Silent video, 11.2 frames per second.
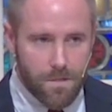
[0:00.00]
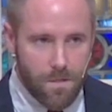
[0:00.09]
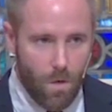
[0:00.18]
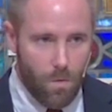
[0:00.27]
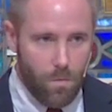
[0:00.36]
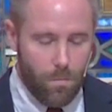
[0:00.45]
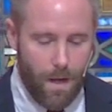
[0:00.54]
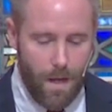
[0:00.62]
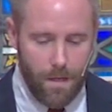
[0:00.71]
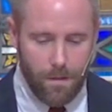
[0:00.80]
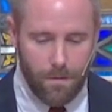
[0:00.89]
It is
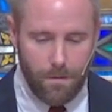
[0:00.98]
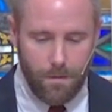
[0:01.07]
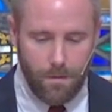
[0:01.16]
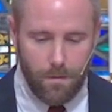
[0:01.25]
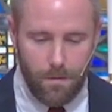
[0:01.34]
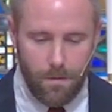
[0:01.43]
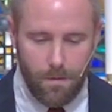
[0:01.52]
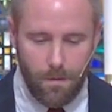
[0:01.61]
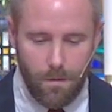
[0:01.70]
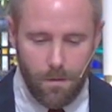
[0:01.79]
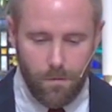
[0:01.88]
known by
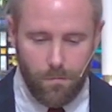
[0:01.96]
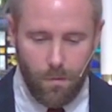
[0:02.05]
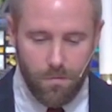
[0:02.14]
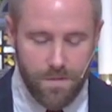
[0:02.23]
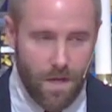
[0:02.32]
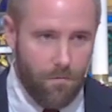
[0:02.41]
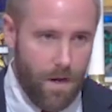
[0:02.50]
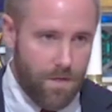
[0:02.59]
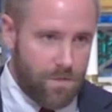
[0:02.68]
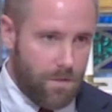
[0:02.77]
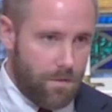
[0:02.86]
the fruit of
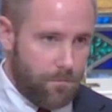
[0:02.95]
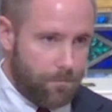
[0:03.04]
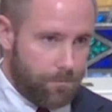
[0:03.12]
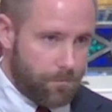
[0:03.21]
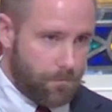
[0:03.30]
salvation,